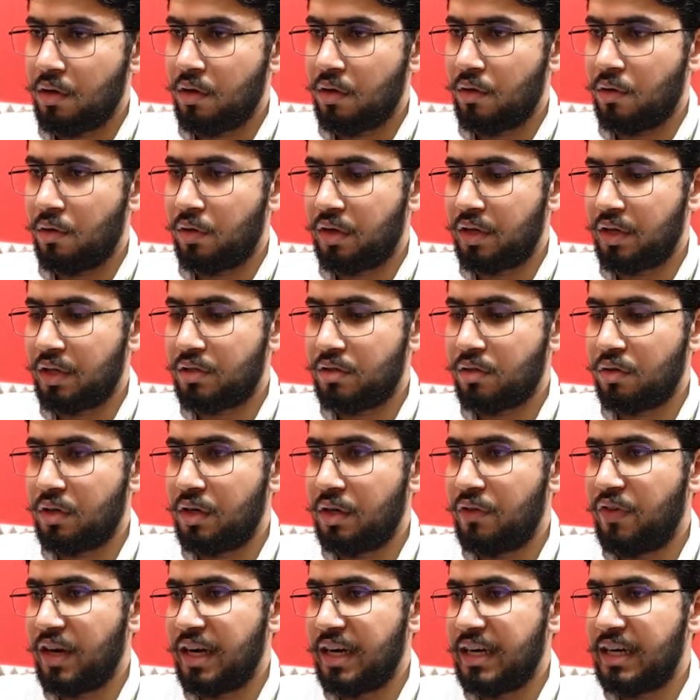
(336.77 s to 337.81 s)
Okay, so
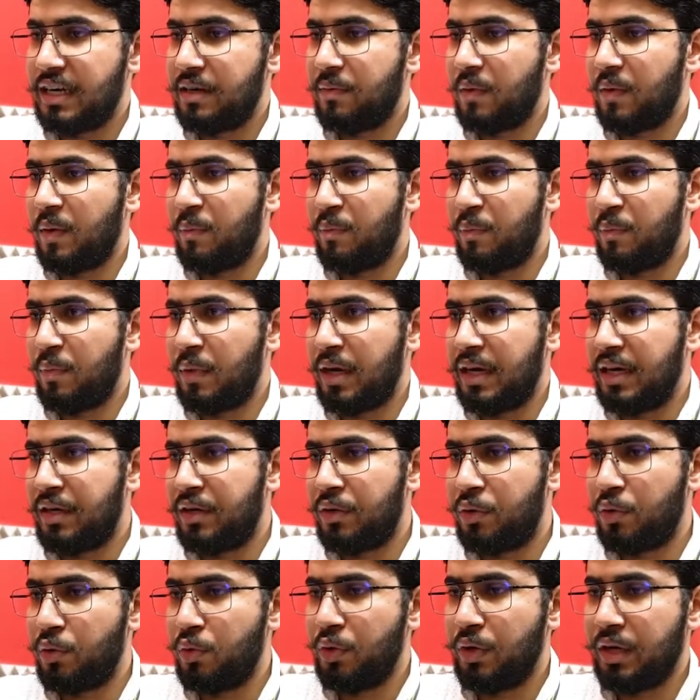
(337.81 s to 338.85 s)
divided by
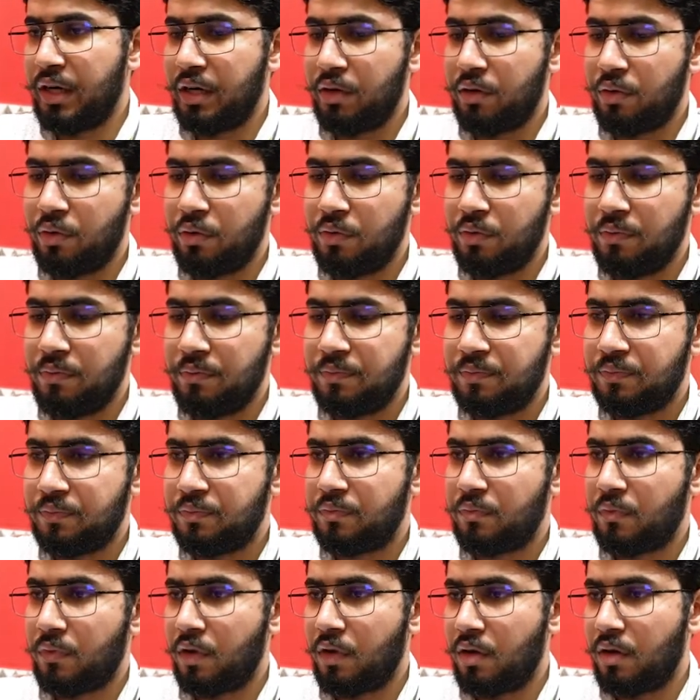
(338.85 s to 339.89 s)
2 into
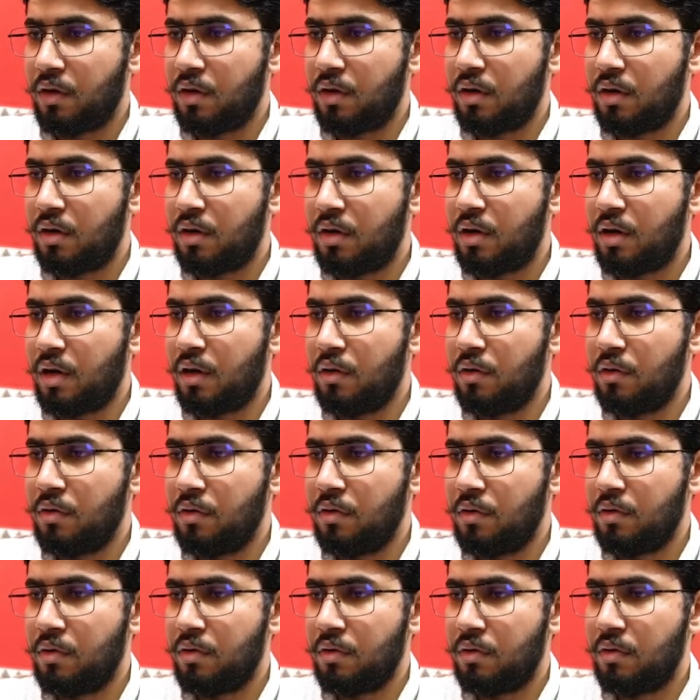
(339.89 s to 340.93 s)
tau
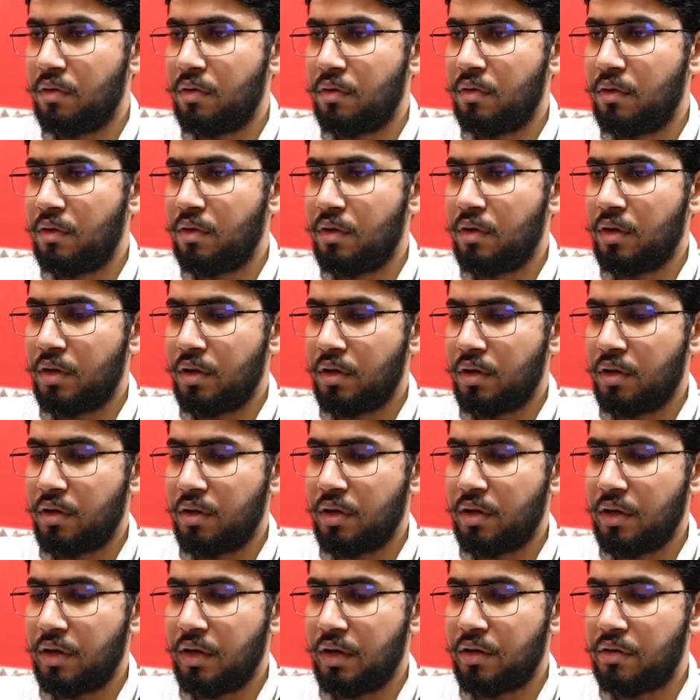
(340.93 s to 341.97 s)

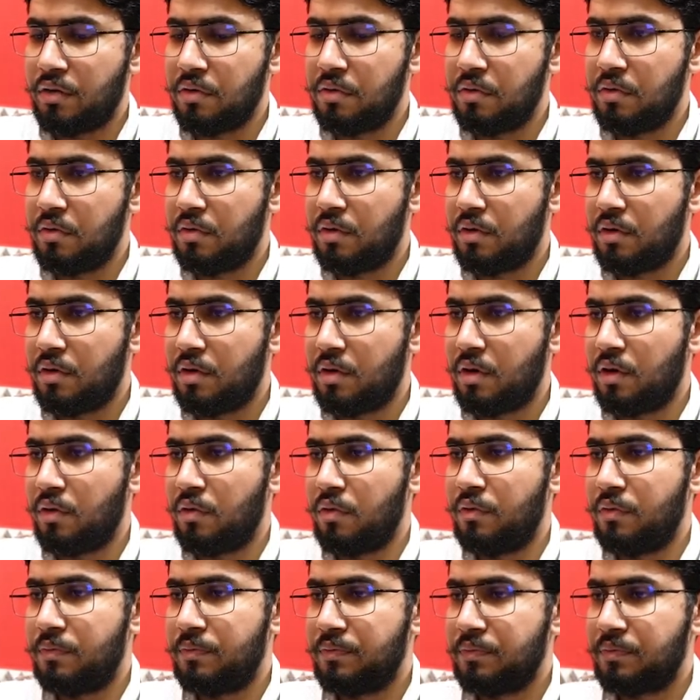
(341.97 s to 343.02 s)
into tau.
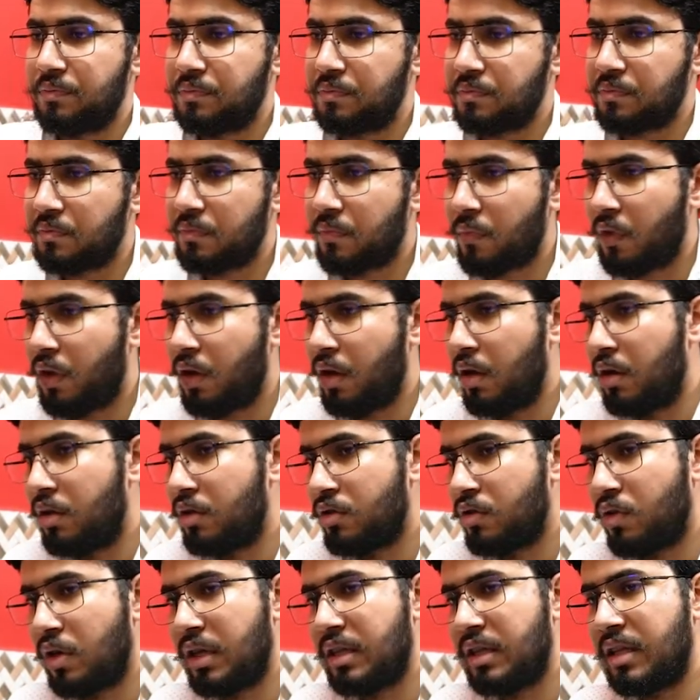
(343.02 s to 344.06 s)

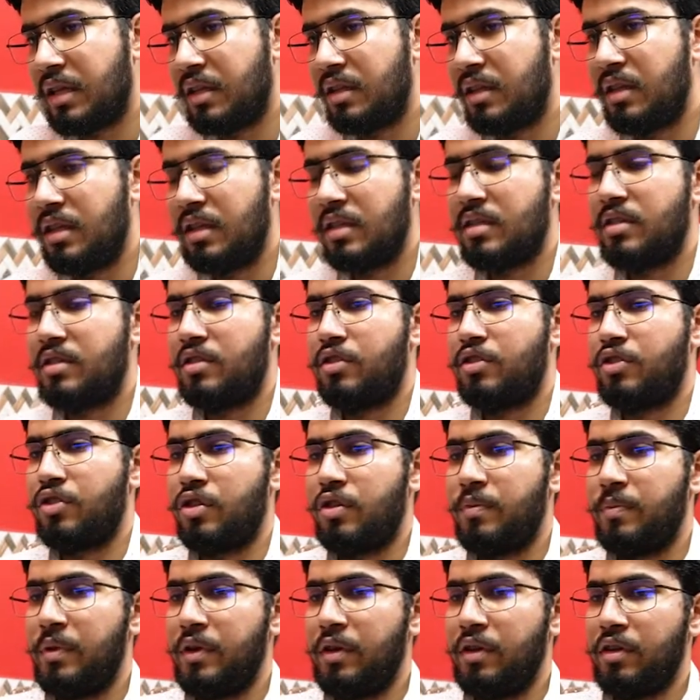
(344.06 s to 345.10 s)
So I think this
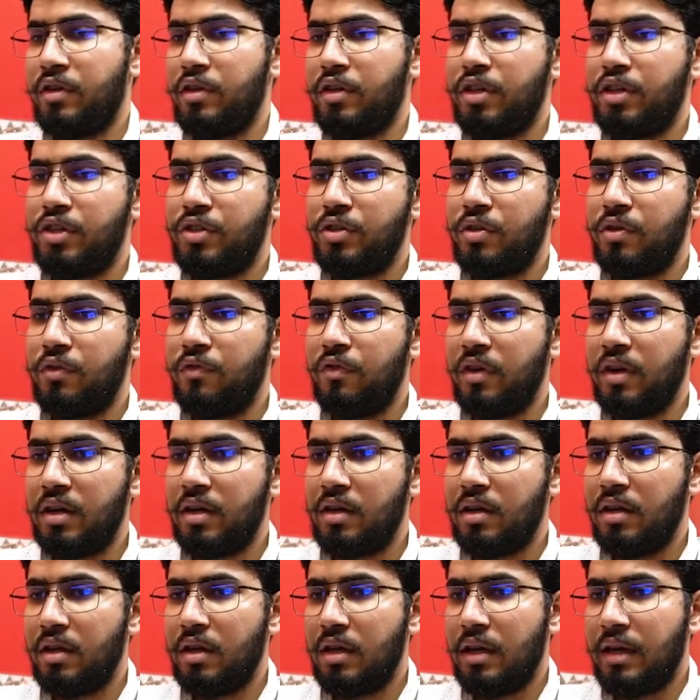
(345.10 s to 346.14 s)
should
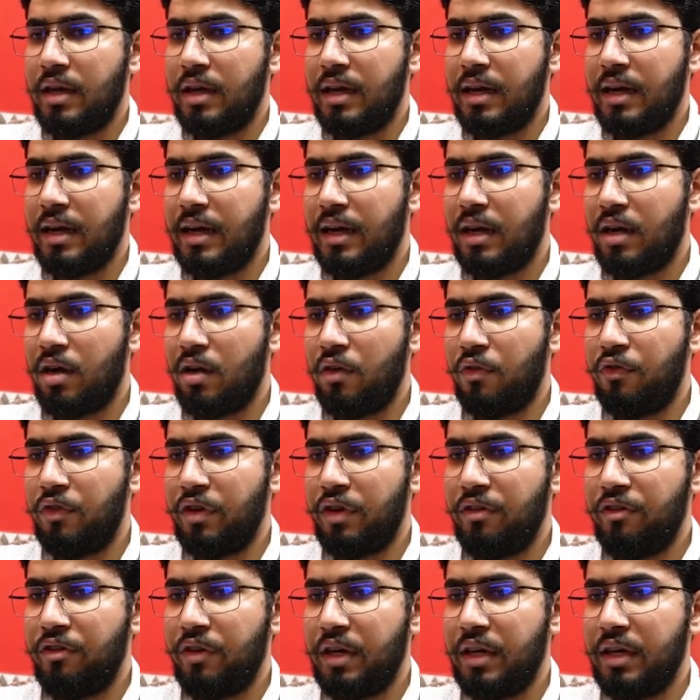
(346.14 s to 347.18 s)
work, and now
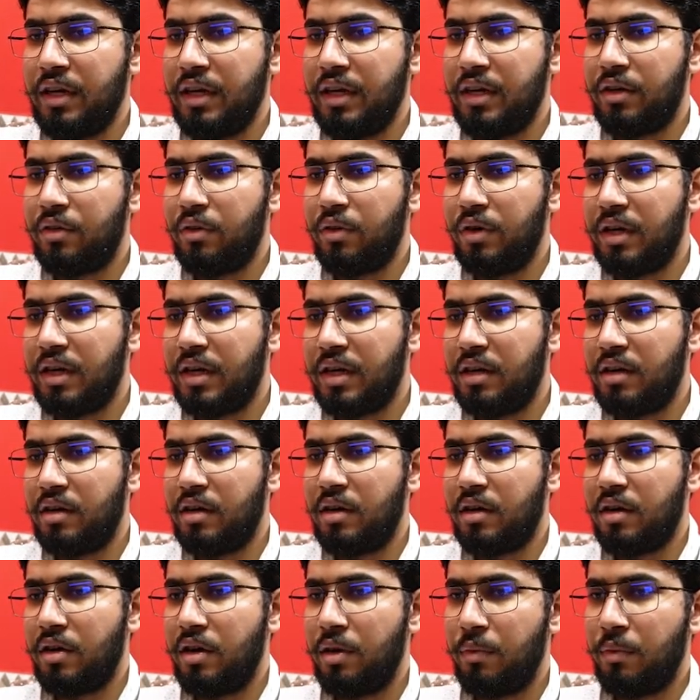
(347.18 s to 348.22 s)
we will need to return
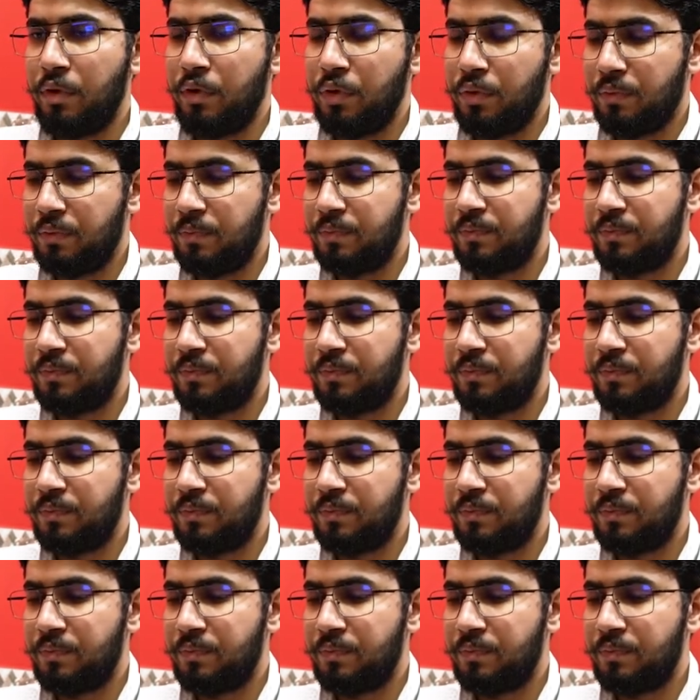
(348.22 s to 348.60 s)
w.